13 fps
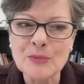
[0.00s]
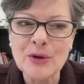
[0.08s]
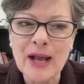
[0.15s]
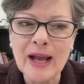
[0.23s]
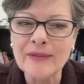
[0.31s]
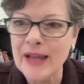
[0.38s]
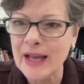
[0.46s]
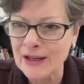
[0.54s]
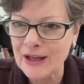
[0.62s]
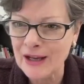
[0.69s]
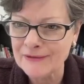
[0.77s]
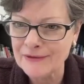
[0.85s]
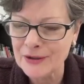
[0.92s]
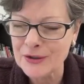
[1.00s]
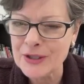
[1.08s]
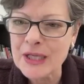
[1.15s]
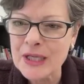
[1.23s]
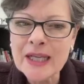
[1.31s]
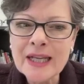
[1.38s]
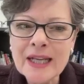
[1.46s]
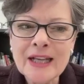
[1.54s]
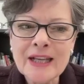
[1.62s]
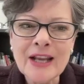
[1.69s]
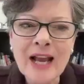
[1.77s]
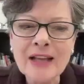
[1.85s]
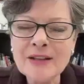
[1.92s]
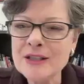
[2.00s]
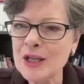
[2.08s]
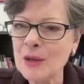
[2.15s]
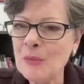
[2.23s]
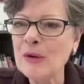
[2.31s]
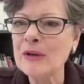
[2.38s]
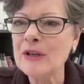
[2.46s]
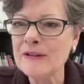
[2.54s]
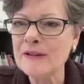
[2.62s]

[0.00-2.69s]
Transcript: You had that covered. You had this component of